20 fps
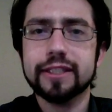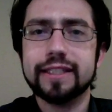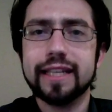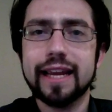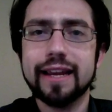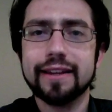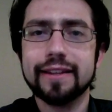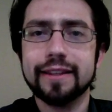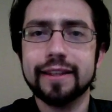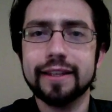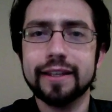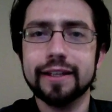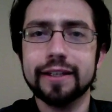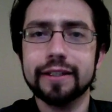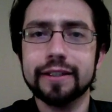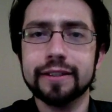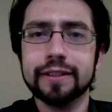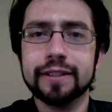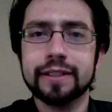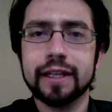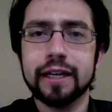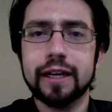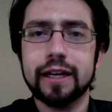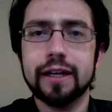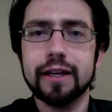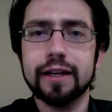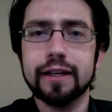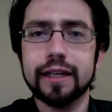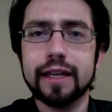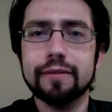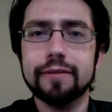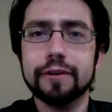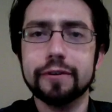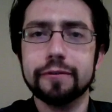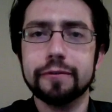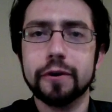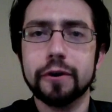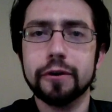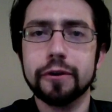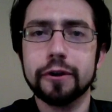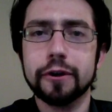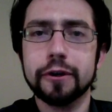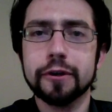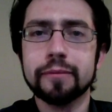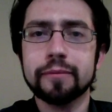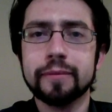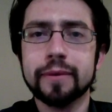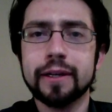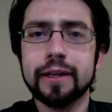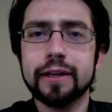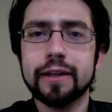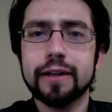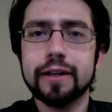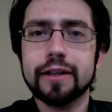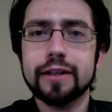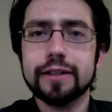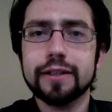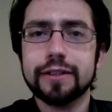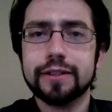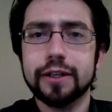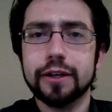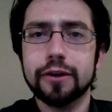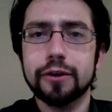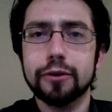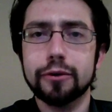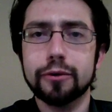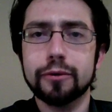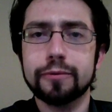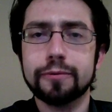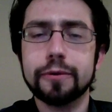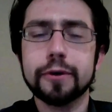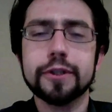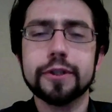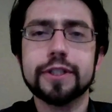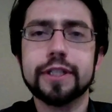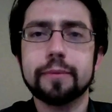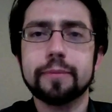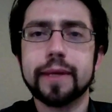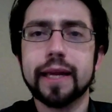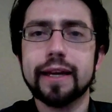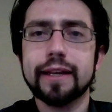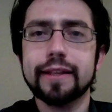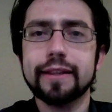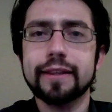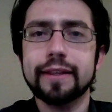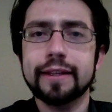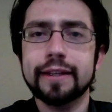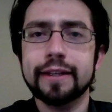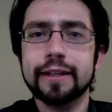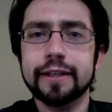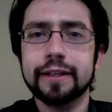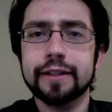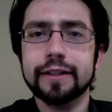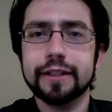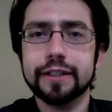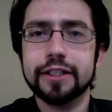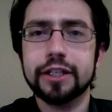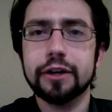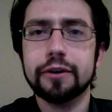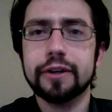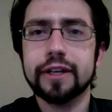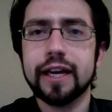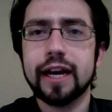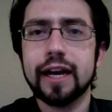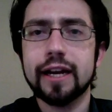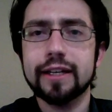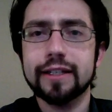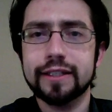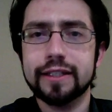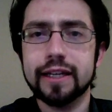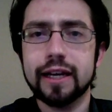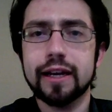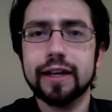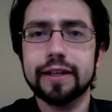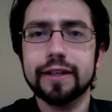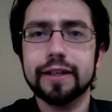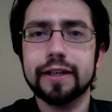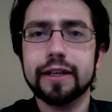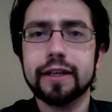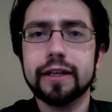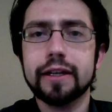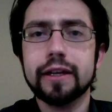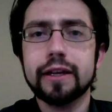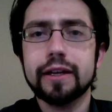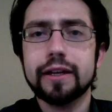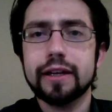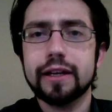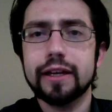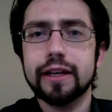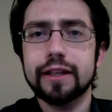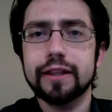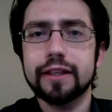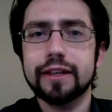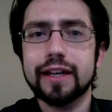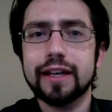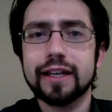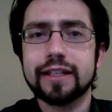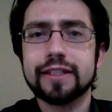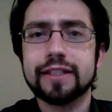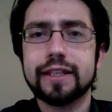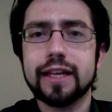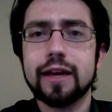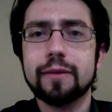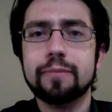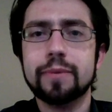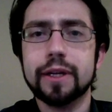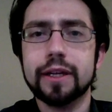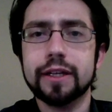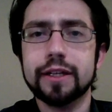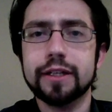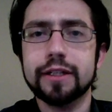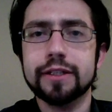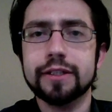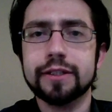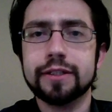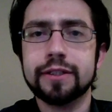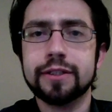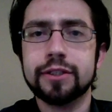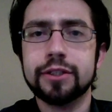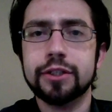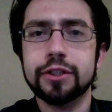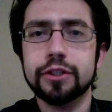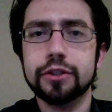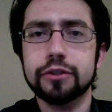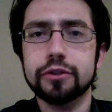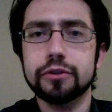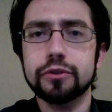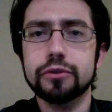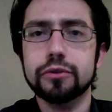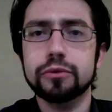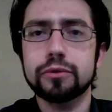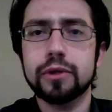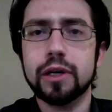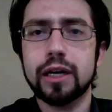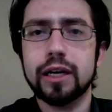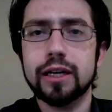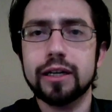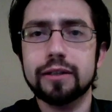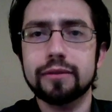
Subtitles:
take things even further. So first step, getting the charity guide done, and the next step is to